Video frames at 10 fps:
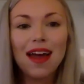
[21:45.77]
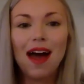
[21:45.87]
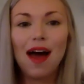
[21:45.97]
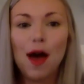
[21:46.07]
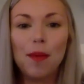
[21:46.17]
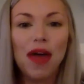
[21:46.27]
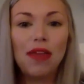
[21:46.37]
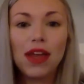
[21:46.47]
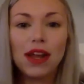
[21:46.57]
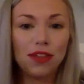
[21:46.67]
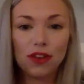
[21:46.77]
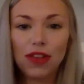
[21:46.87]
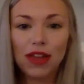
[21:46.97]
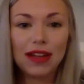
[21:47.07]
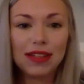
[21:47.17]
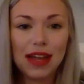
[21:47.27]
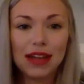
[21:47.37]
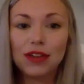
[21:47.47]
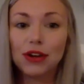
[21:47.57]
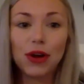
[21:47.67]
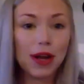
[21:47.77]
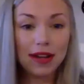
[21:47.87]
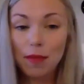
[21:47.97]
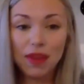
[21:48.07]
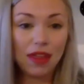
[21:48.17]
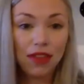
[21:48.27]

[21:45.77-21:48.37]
And then either, like I said, they're going to tell me that